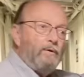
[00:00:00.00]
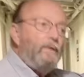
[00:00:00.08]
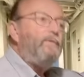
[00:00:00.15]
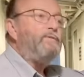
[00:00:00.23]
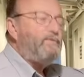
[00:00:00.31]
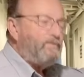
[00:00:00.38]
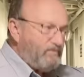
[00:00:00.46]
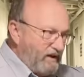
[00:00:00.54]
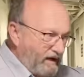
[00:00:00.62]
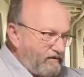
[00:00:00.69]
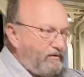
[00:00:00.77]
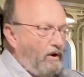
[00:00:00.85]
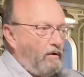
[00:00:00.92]
This is the
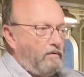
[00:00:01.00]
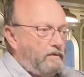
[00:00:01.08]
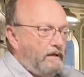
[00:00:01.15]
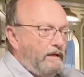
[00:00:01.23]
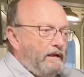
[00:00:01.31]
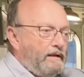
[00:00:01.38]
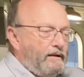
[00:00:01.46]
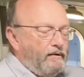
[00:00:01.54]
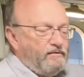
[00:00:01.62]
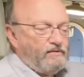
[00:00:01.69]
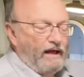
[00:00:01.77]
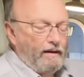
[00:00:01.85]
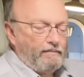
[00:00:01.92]
XO. Now his
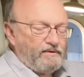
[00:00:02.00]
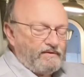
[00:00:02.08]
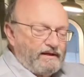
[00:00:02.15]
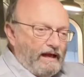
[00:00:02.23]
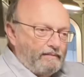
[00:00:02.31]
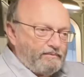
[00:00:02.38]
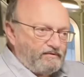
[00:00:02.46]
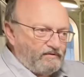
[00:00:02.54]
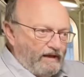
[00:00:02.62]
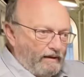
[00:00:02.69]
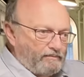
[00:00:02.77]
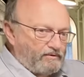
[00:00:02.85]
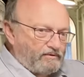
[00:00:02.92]
cabin and the captain's
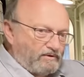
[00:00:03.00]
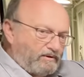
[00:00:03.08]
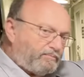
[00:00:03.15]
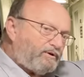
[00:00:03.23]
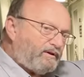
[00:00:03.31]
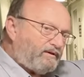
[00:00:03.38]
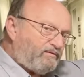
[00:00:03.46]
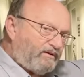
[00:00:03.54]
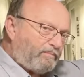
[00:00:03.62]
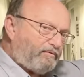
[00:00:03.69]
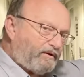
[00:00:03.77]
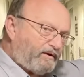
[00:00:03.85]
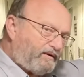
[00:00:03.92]
cabin are deliberately
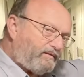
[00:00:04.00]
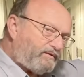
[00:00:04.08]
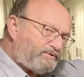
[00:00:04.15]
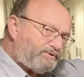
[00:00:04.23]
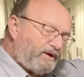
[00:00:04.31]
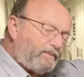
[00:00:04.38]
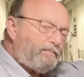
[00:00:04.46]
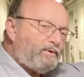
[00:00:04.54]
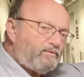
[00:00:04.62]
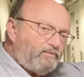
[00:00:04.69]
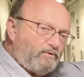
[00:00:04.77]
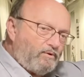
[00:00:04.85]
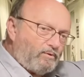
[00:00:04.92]
separated in the ship because
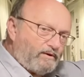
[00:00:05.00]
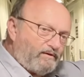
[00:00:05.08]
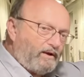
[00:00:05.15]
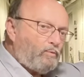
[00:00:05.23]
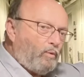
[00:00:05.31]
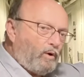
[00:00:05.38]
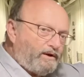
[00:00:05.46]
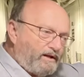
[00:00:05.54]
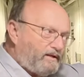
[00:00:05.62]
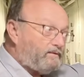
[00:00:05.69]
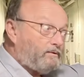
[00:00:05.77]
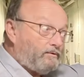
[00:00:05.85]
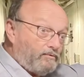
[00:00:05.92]
you don't want to take one hit
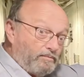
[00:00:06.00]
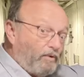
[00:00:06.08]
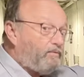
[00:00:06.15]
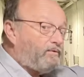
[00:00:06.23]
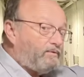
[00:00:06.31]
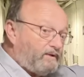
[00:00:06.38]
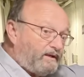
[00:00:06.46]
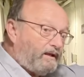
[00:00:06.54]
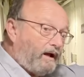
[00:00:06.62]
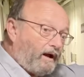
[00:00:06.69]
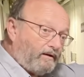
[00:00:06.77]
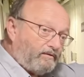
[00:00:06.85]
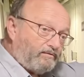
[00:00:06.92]
and lose both your lead
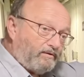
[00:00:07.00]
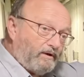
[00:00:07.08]
guys